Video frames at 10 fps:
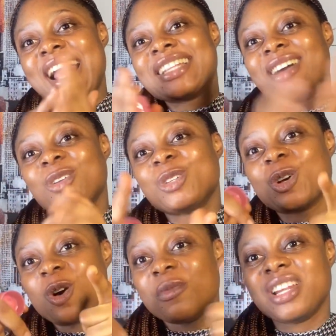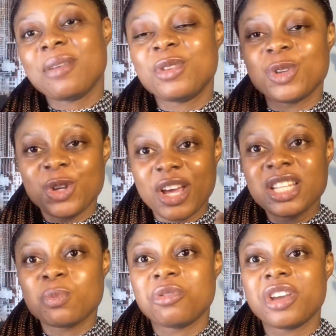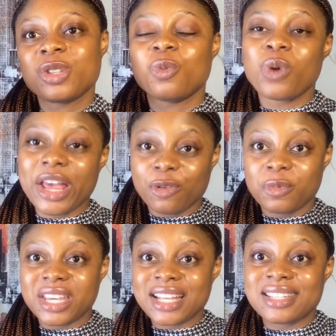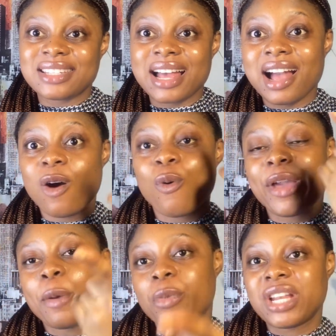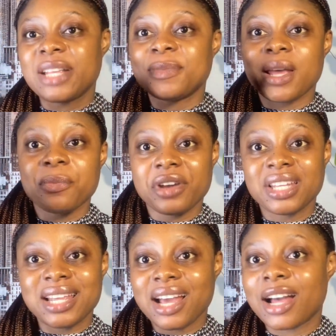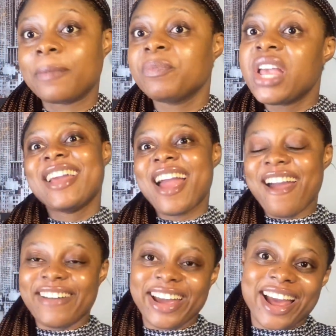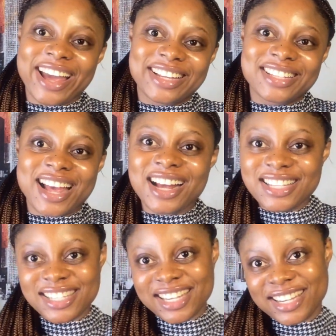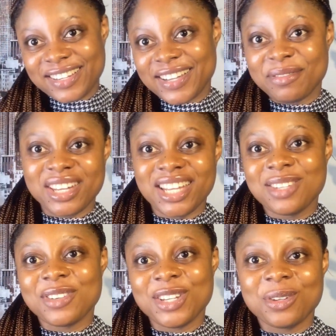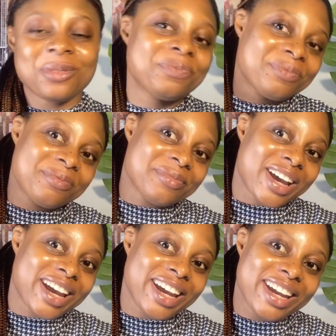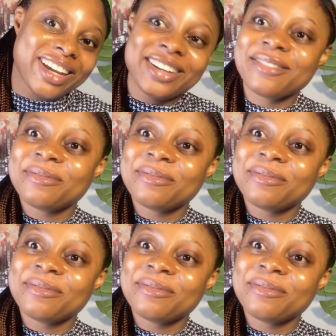download your comment, let me know your experience on why you've been getting darker and why your body has been appearing darker. All right guys, I'll see you in my next video. Bye.